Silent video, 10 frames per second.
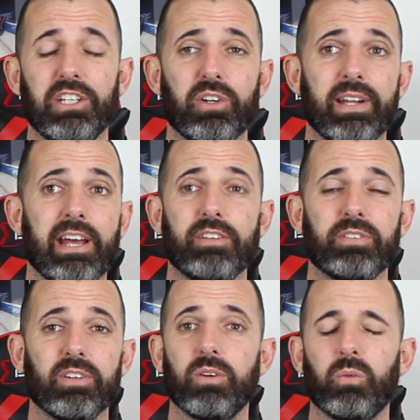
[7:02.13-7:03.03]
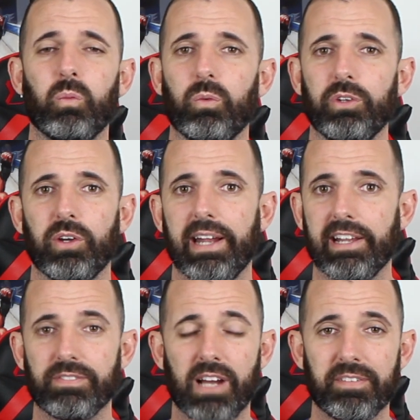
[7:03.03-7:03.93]
You could ask
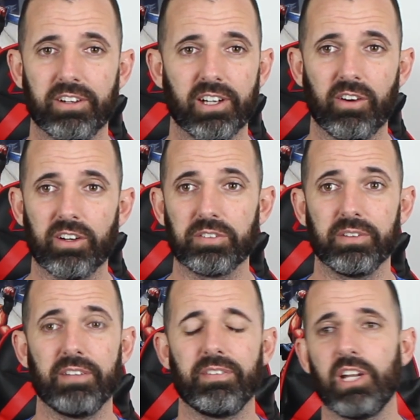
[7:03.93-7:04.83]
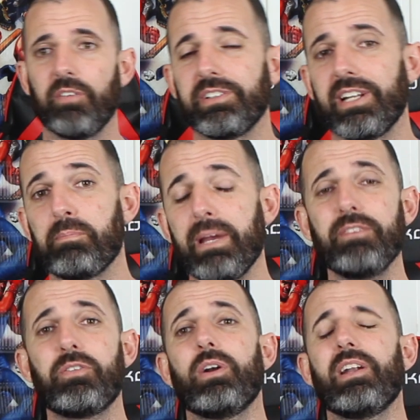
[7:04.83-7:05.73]
$500 for this, and no going to pay
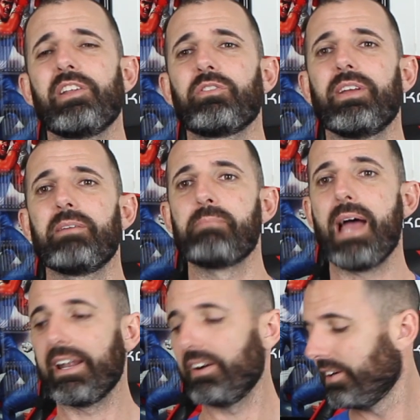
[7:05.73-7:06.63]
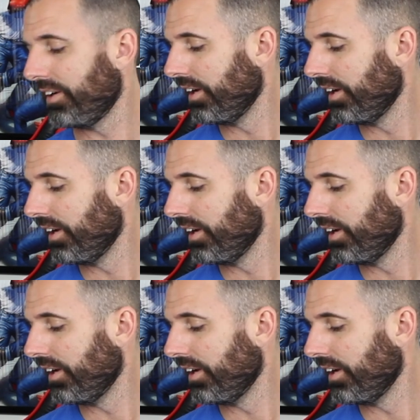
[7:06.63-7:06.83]
for it. It doesn't really matter.